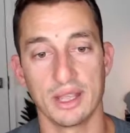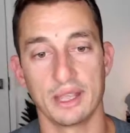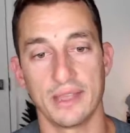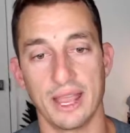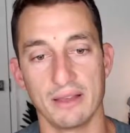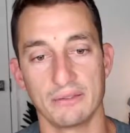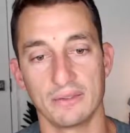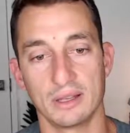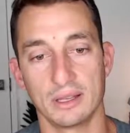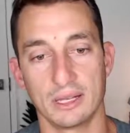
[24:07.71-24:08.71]
They have
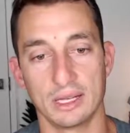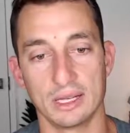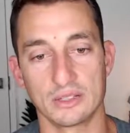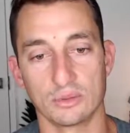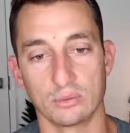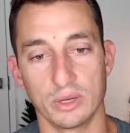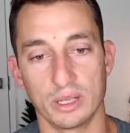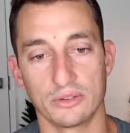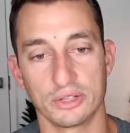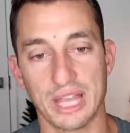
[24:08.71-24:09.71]

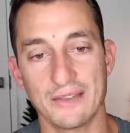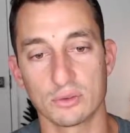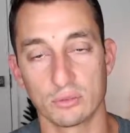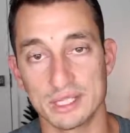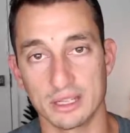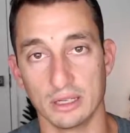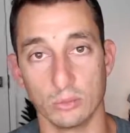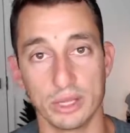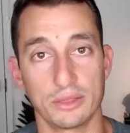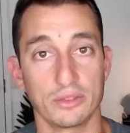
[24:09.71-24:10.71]
so you have to risk it
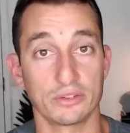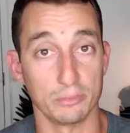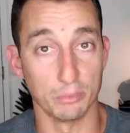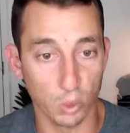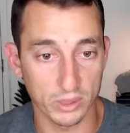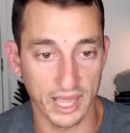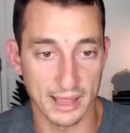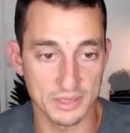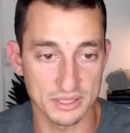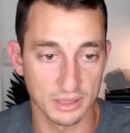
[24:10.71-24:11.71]
with the small
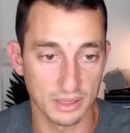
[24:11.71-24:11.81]
caps.